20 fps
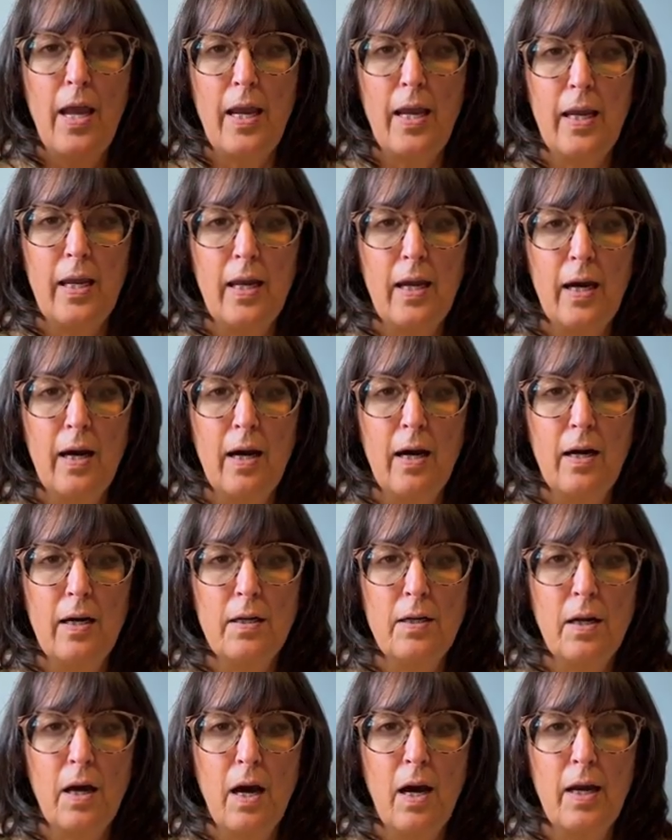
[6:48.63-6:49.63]

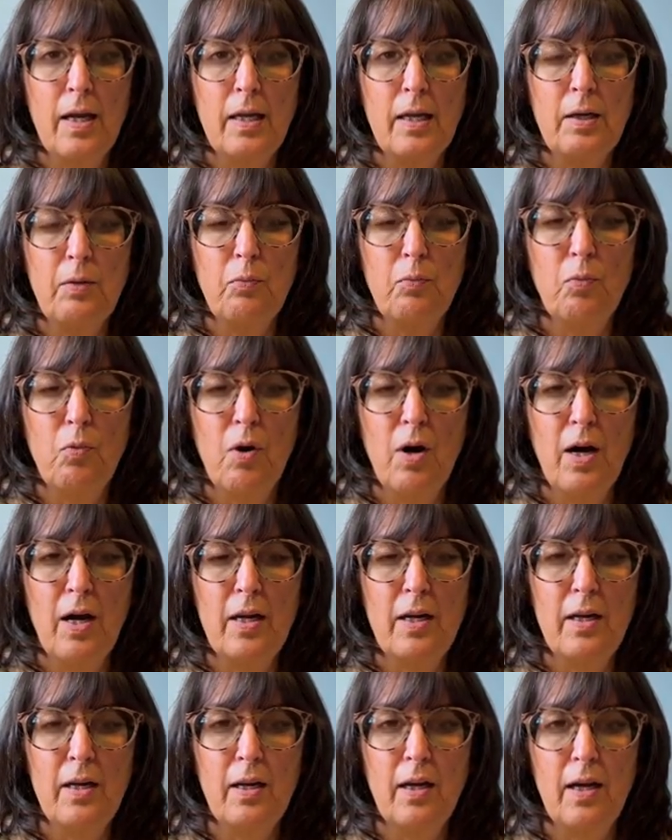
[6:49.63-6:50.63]
and I
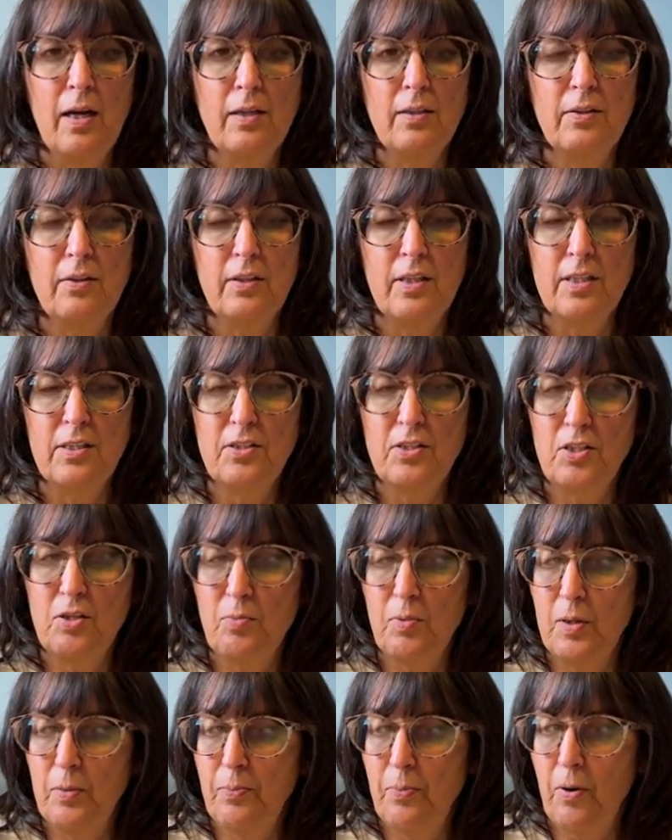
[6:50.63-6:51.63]
want this
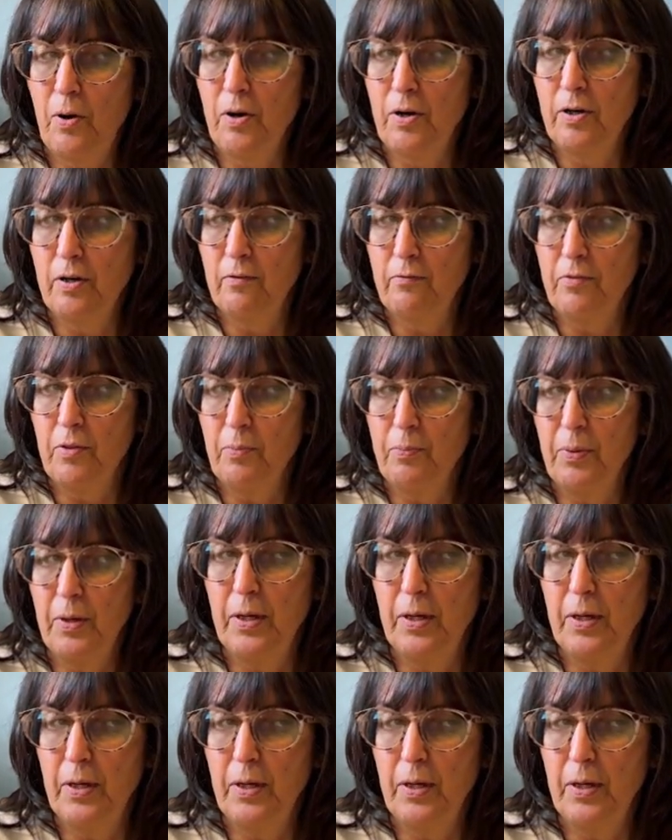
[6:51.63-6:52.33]
to be part of the